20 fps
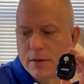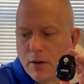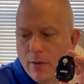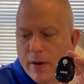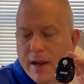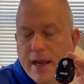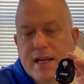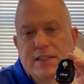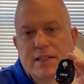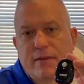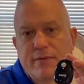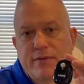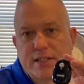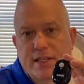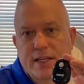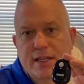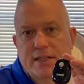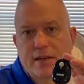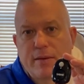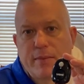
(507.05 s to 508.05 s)
cohesive
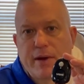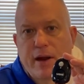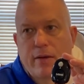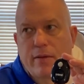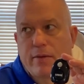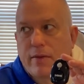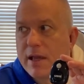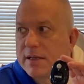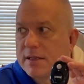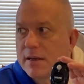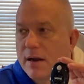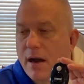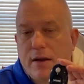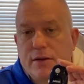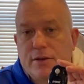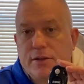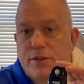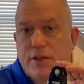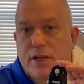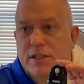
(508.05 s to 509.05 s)
system here that's
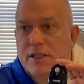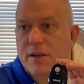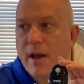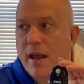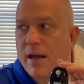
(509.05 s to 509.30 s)
just